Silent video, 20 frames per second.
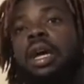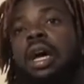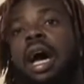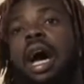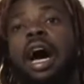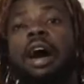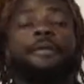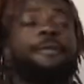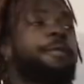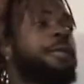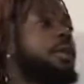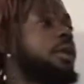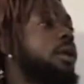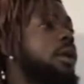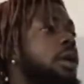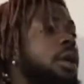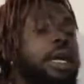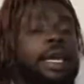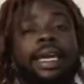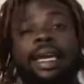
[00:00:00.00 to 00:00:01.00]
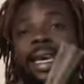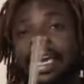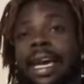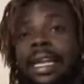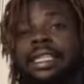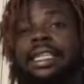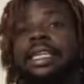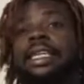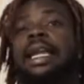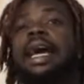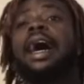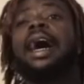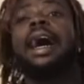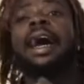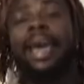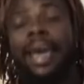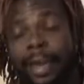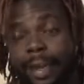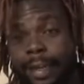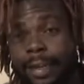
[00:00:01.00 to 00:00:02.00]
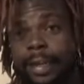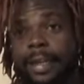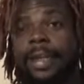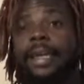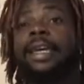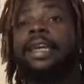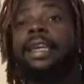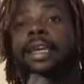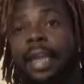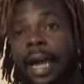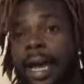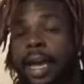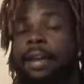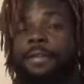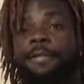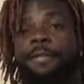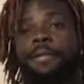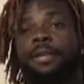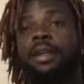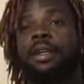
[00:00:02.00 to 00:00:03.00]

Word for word: of getting ahead in life.